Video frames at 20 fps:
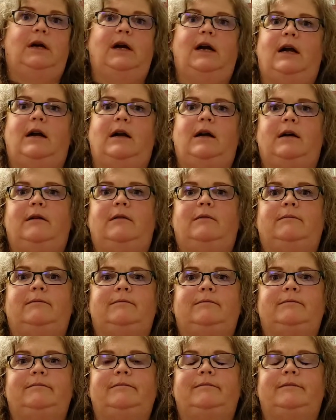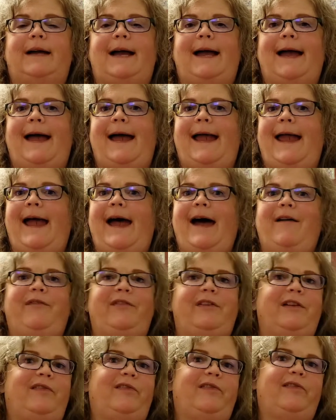I have
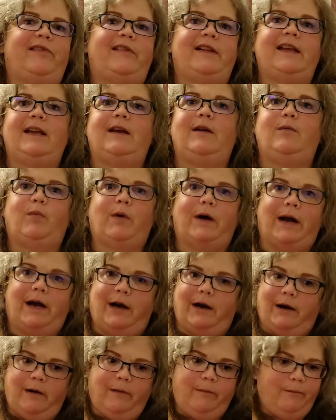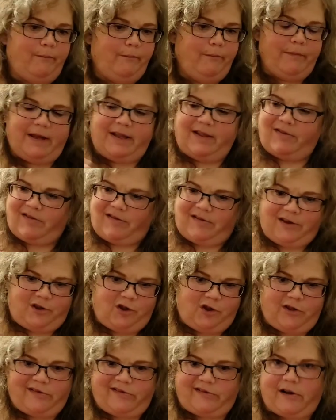to see where my
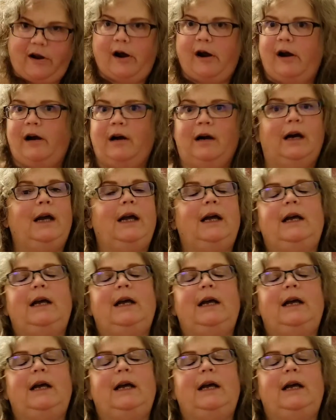stitches are,